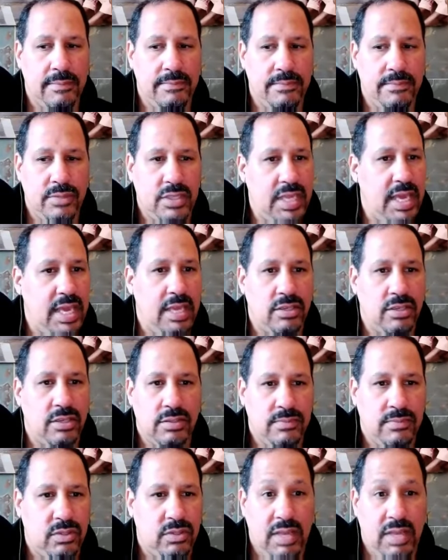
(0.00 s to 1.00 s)
stage.
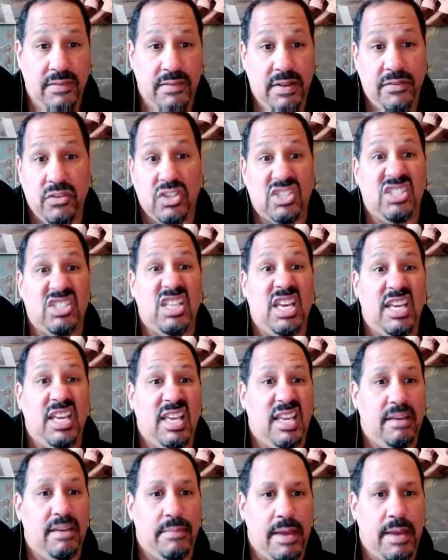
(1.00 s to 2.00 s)
So even if you're just
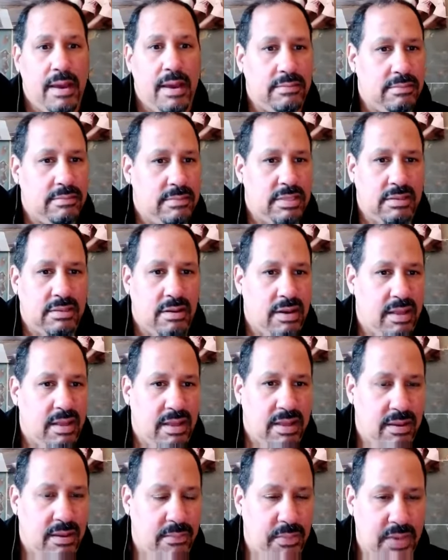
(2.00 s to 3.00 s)
thinking about starting
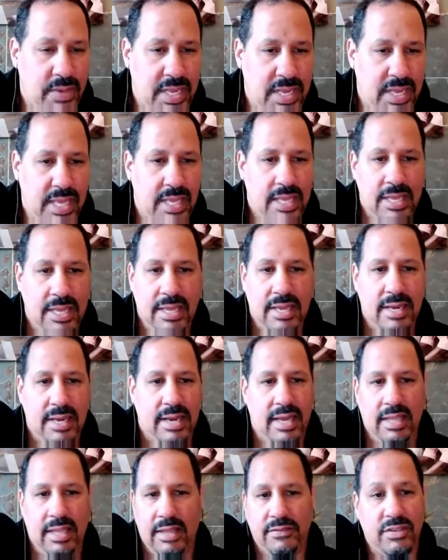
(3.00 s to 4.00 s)
a company,
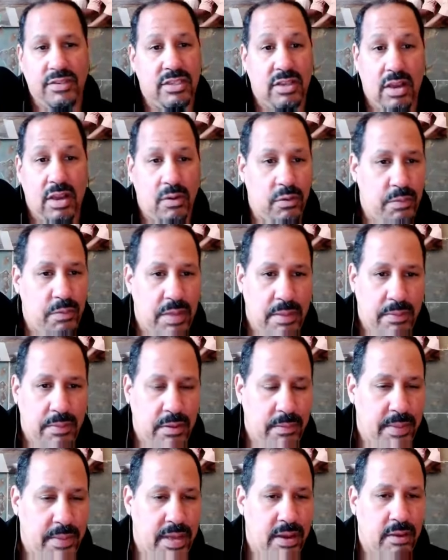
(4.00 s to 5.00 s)
I love to talk with people
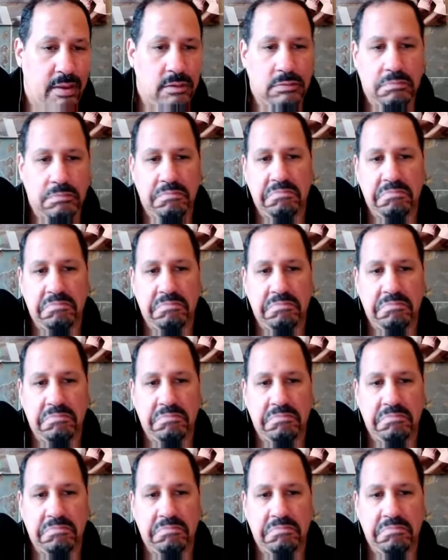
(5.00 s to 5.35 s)
about,